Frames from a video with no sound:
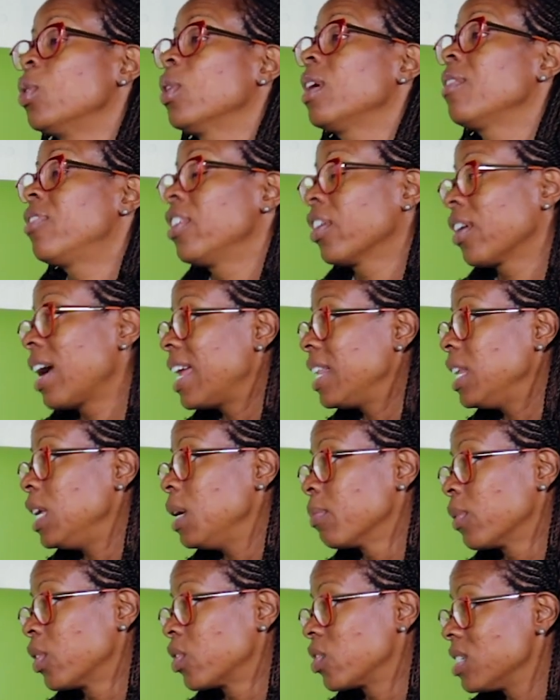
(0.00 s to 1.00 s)
if there are
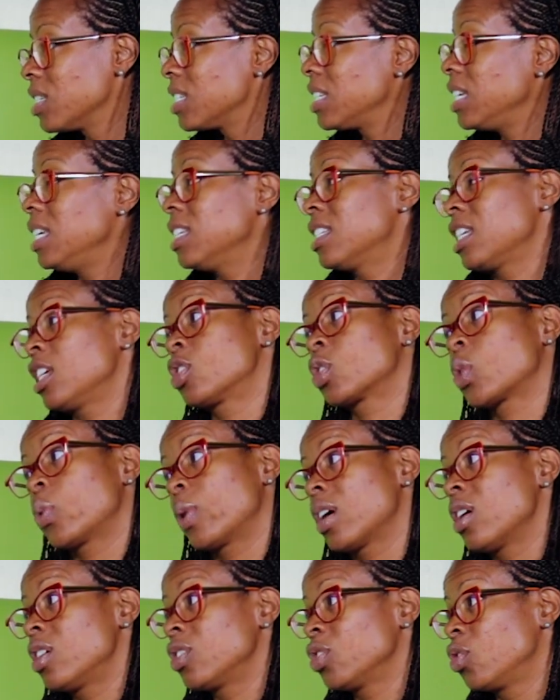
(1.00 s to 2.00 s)
any emergencies, it's
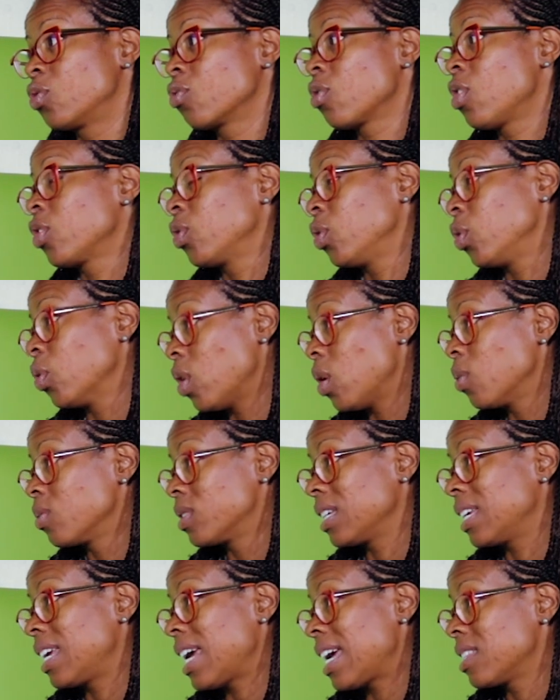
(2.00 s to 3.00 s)
quick on the draw. You know how
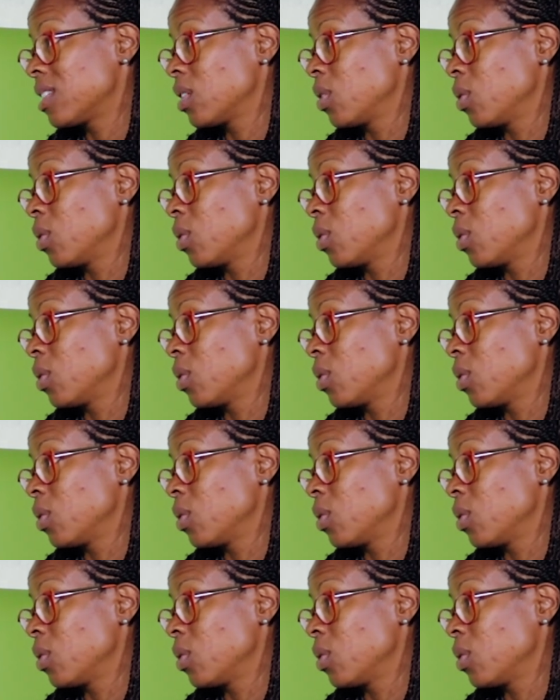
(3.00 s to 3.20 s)
to get to